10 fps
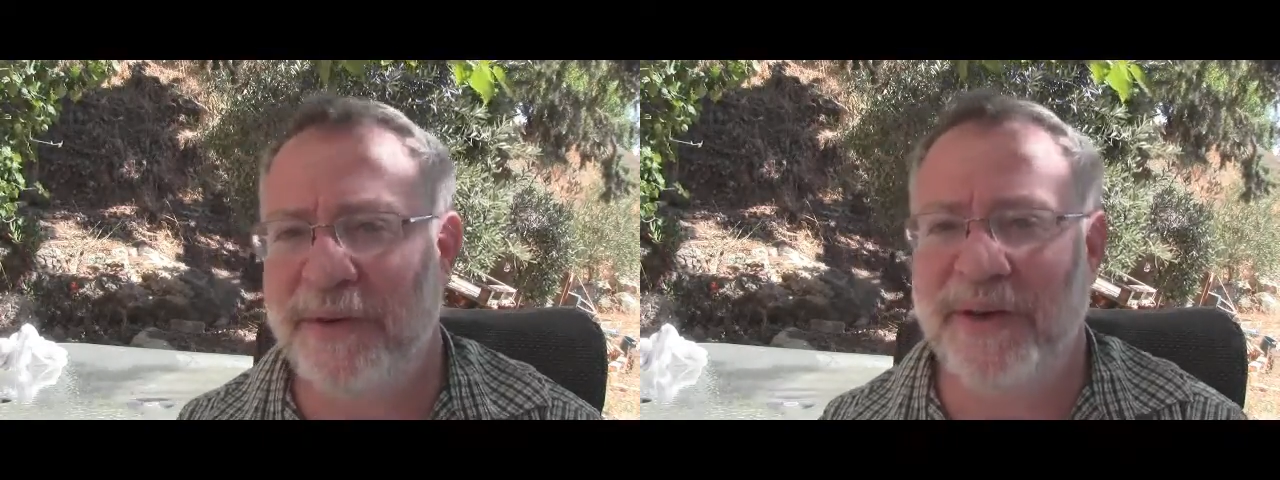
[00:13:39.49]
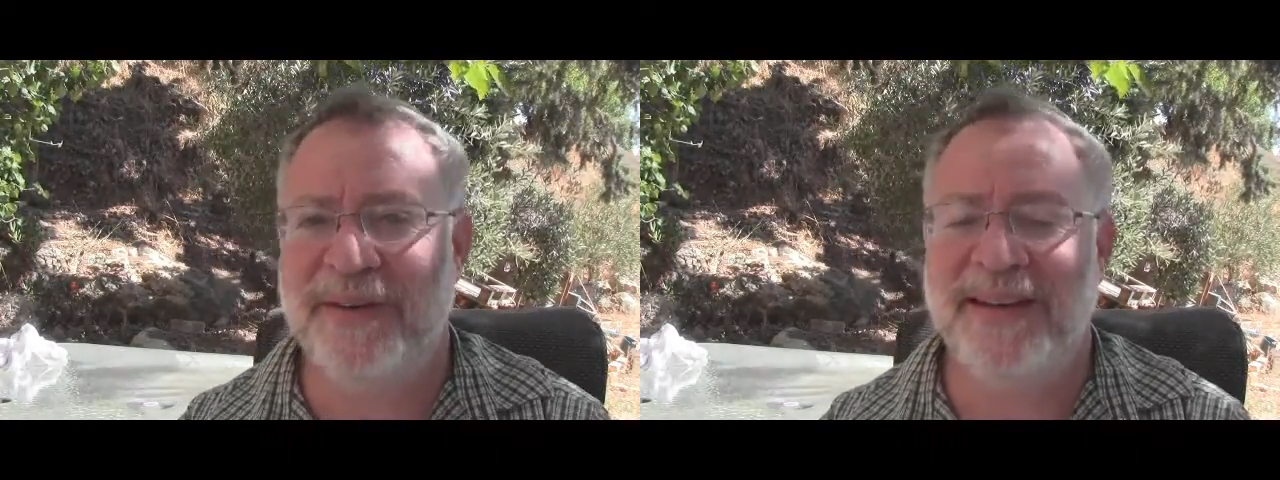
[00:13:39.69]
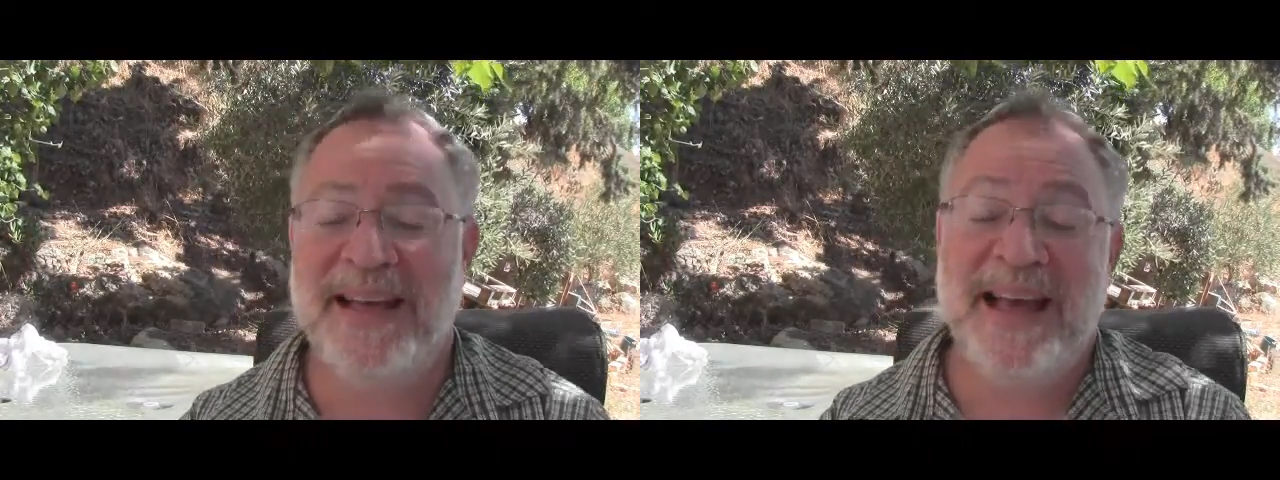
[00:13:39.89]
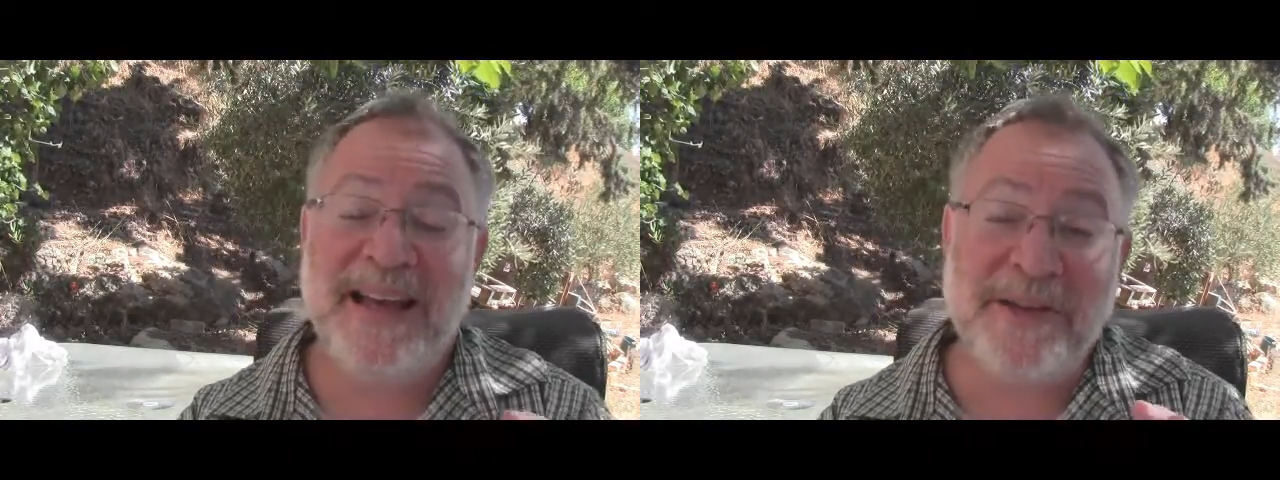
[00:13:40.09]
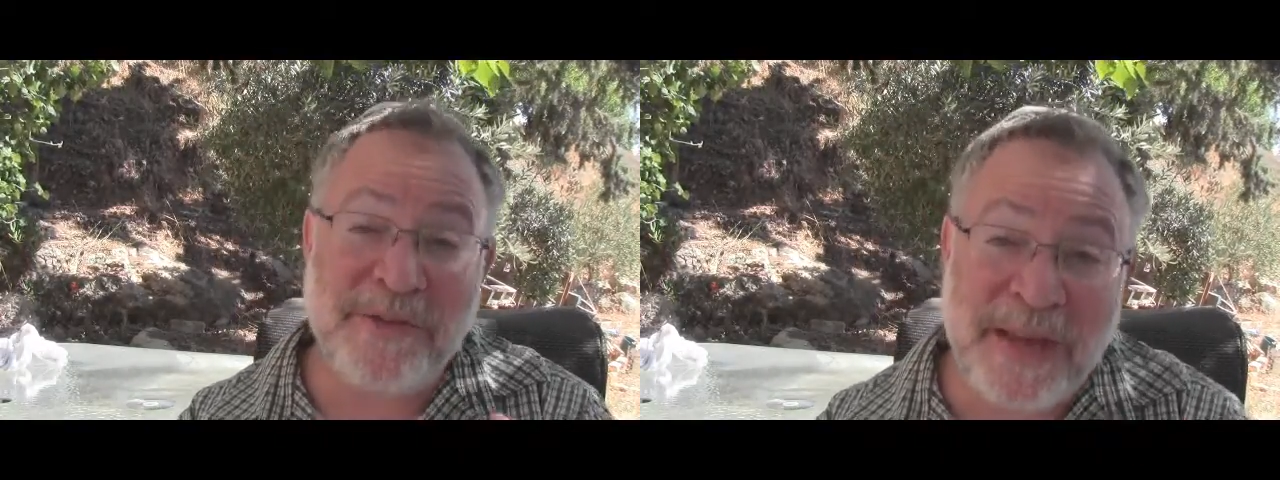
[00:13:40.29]
Although,
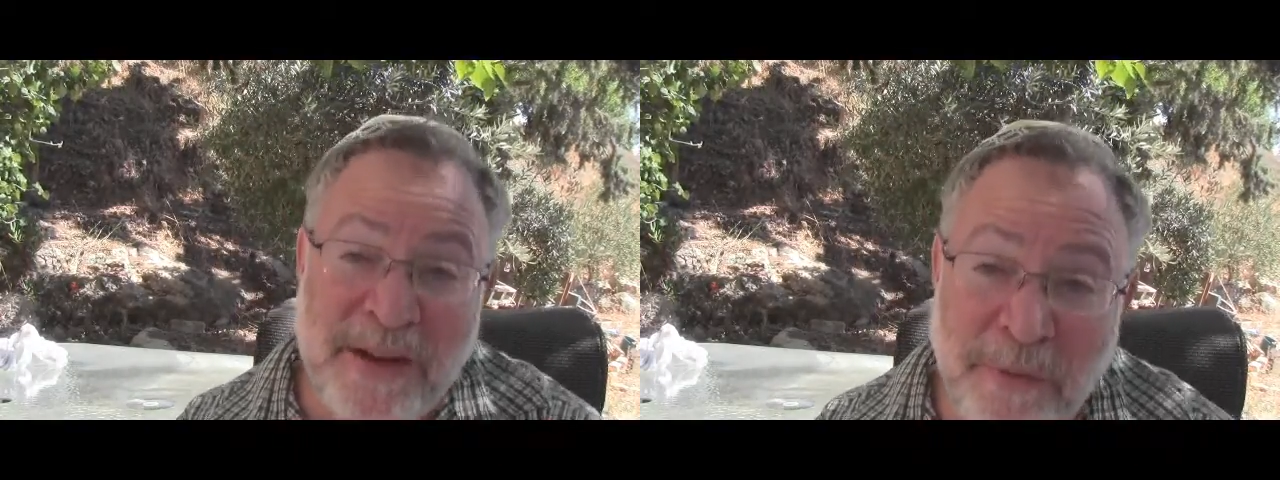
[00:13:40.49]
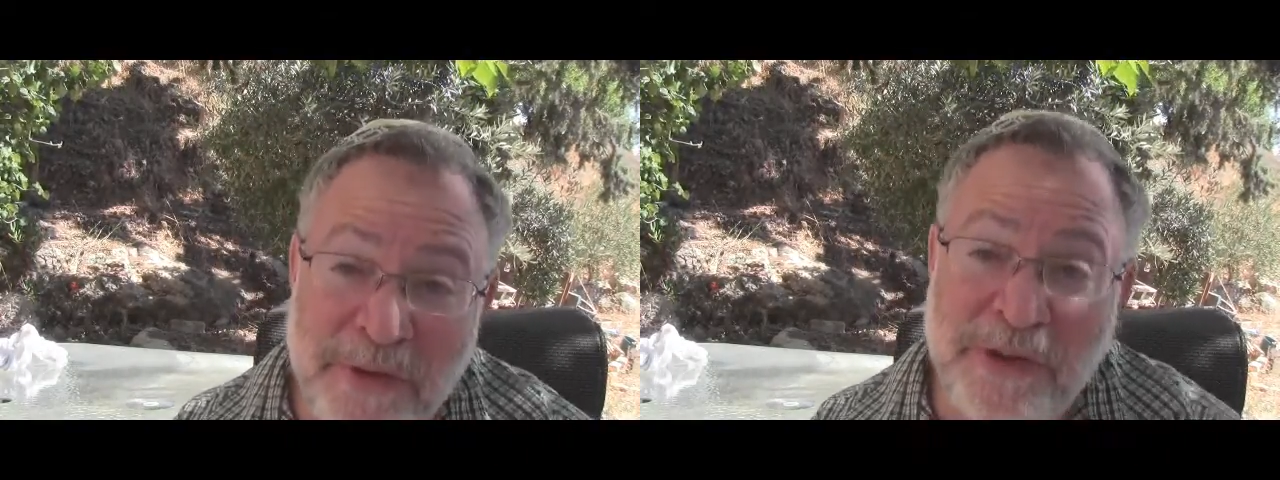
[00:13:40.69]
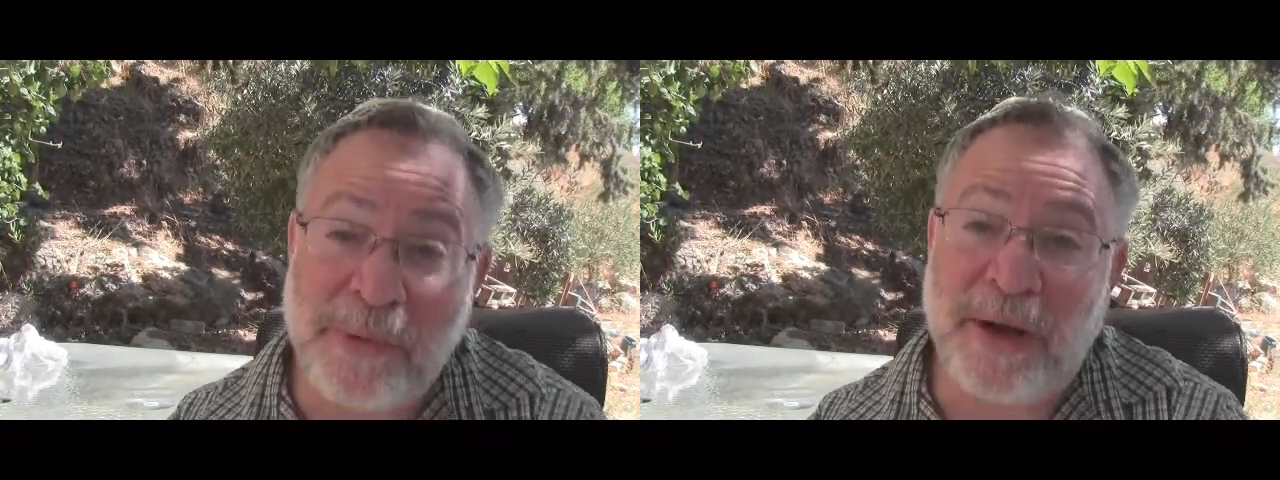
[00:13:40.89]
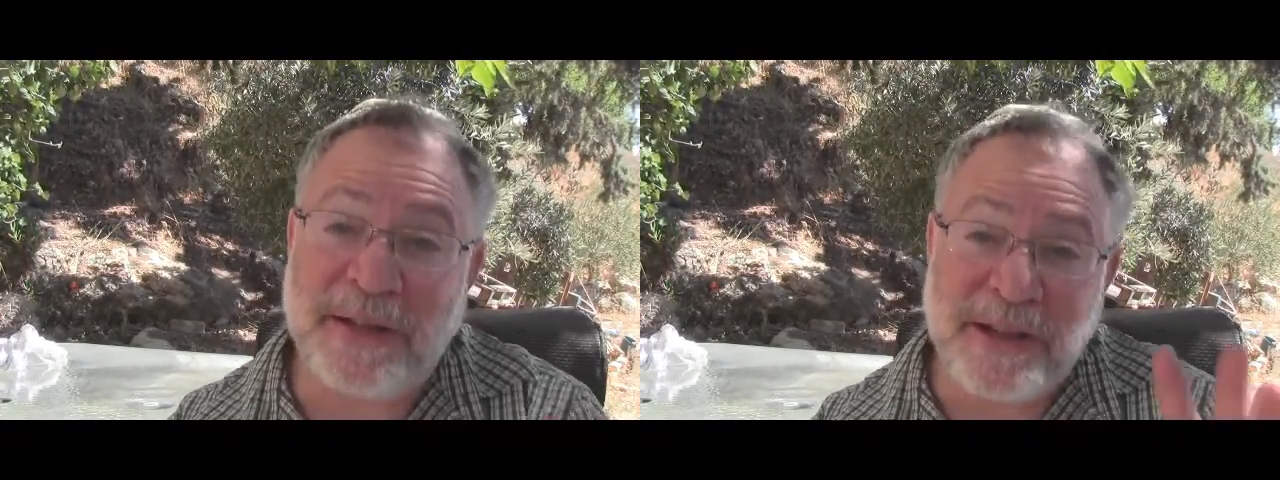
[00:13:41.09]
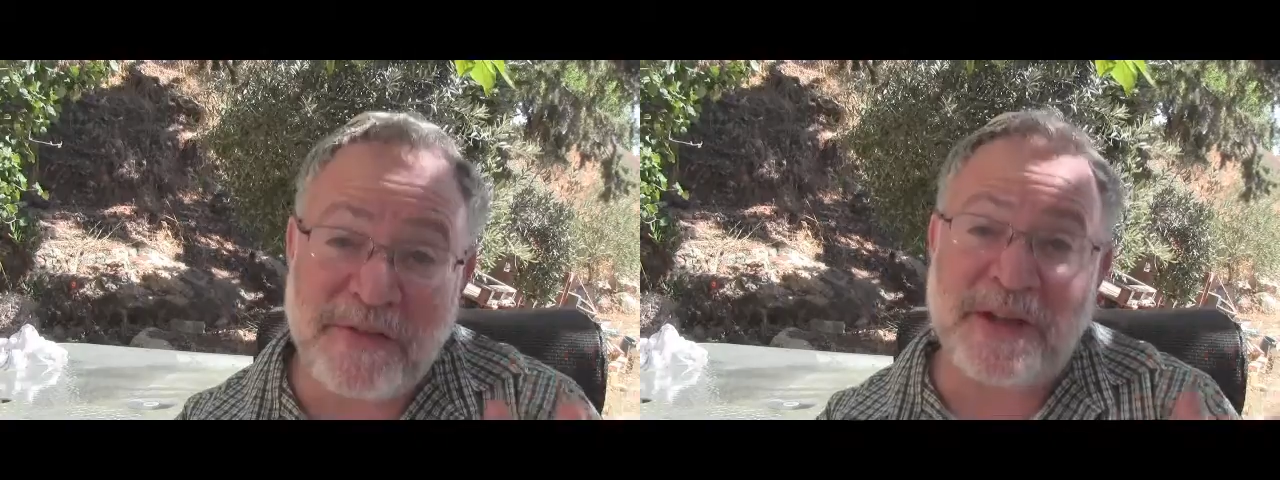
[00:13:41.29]
he goes, if we have once in a
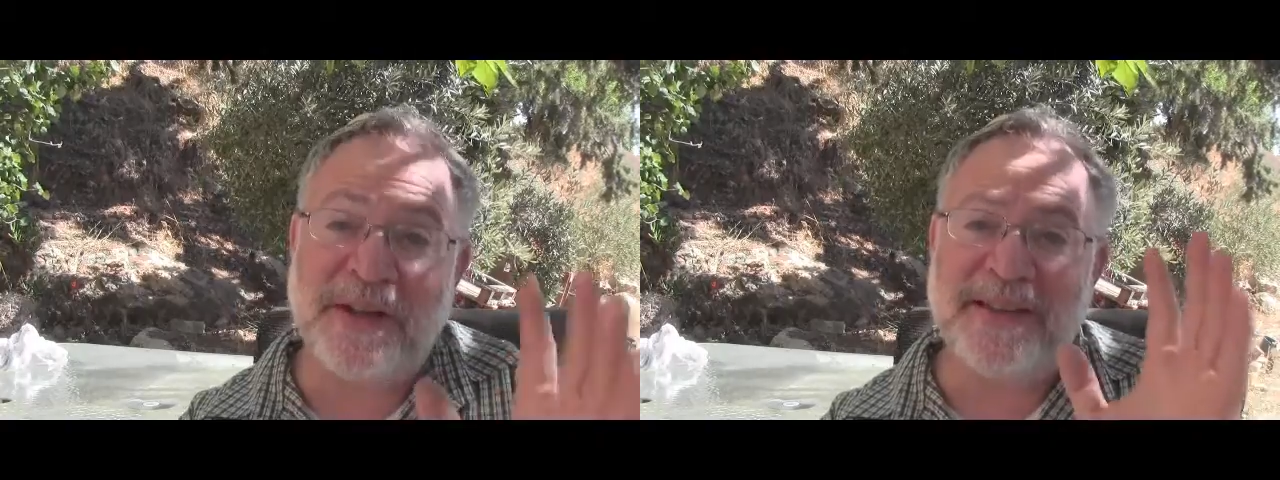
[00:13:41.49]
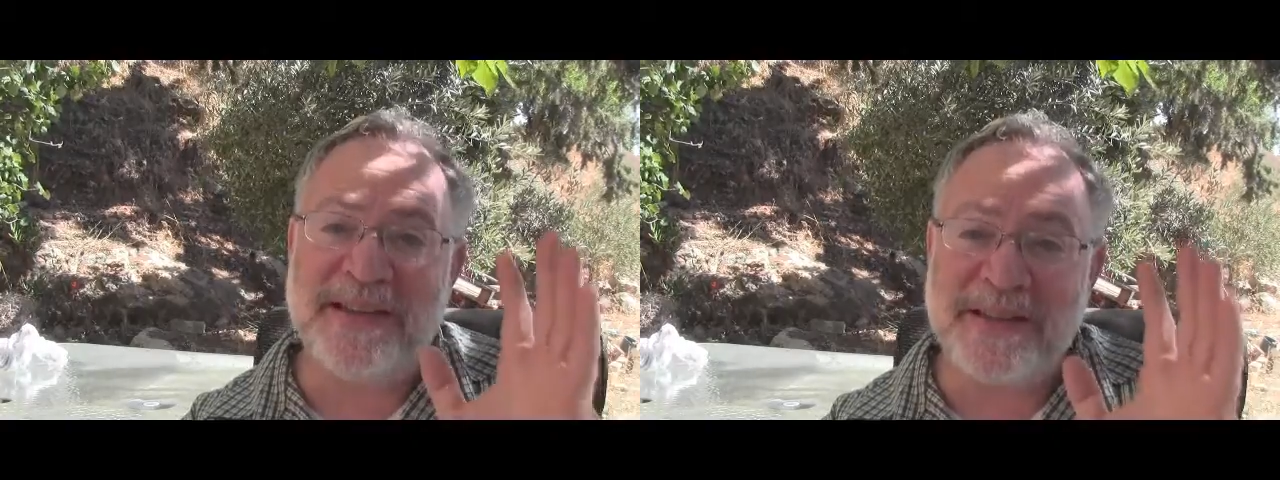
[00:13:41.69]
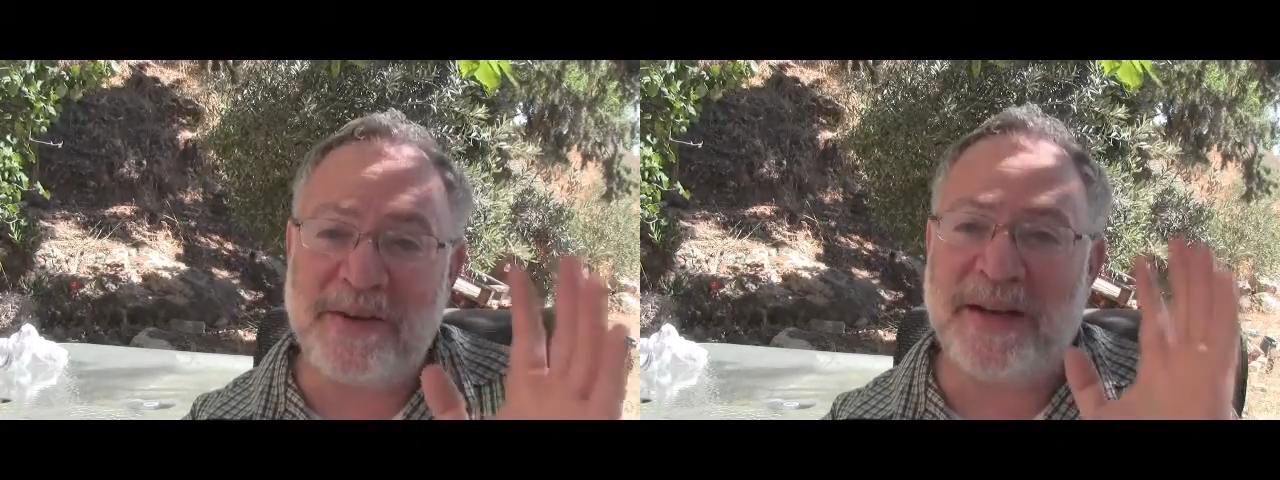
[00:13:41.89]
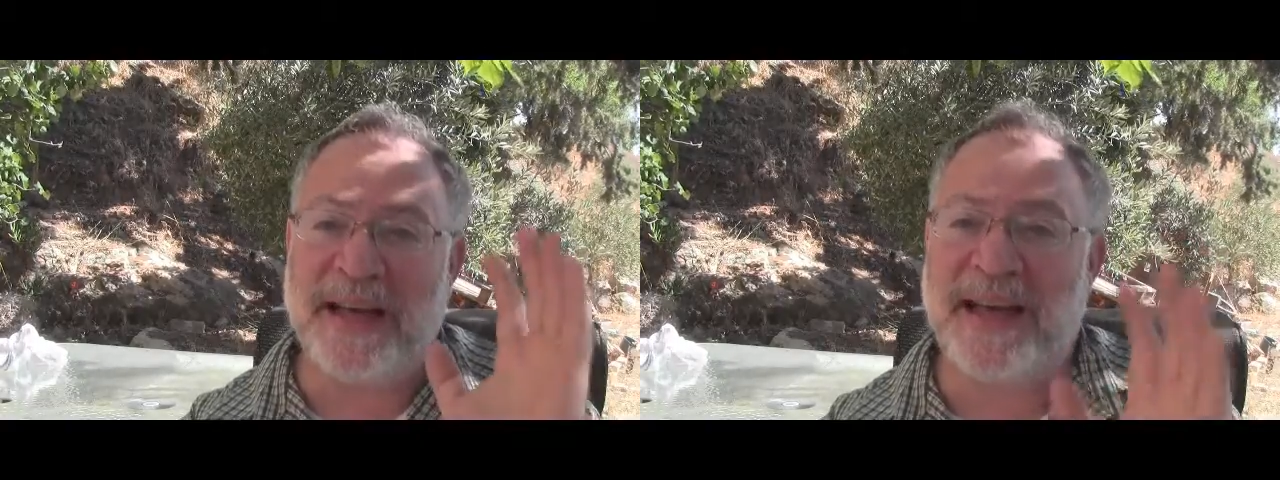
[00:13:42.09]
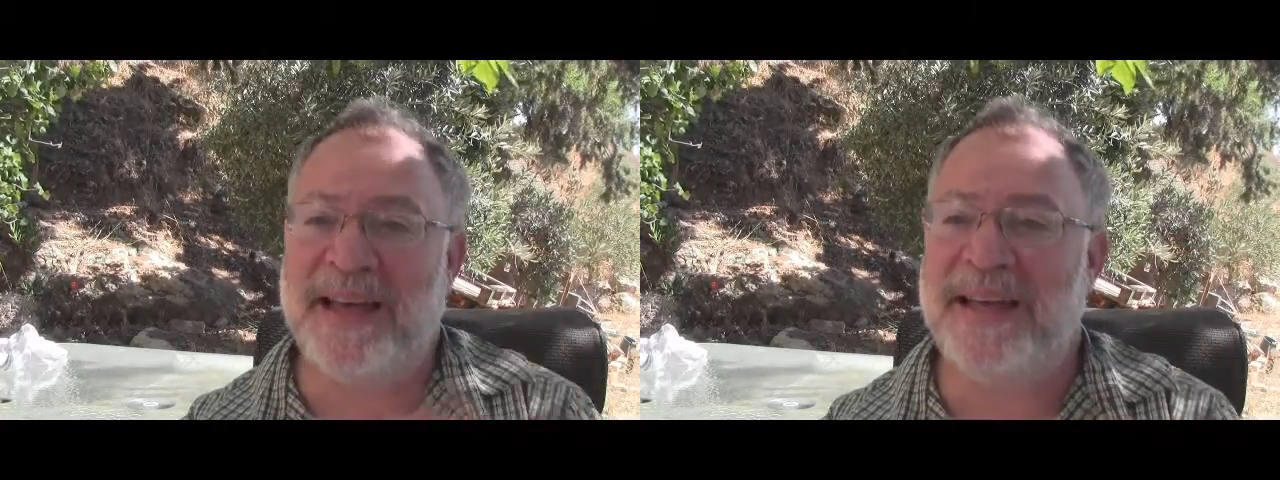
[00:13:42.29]
while difficulties,
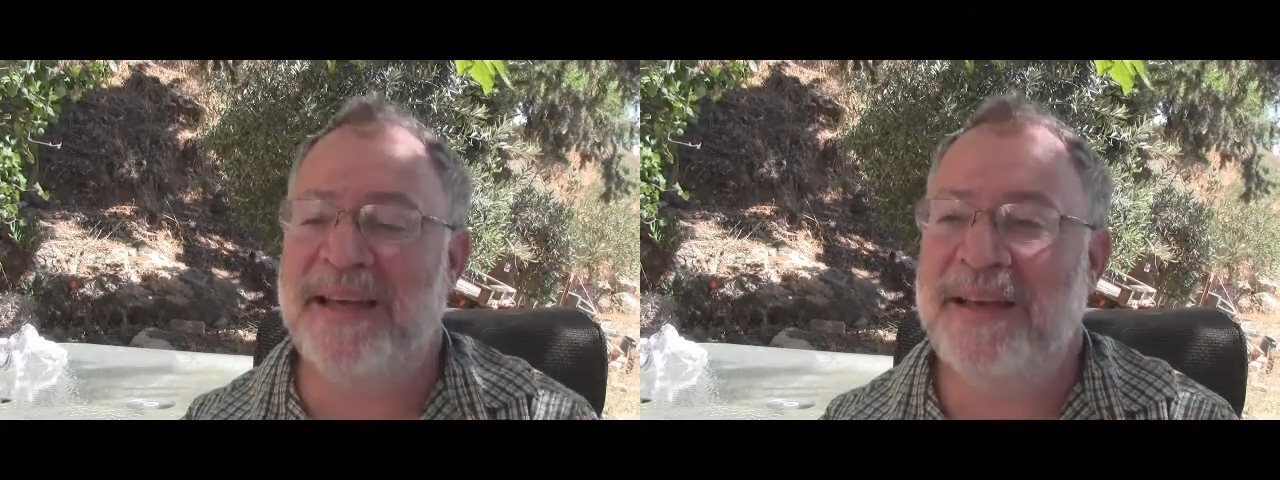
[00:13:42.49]
okay.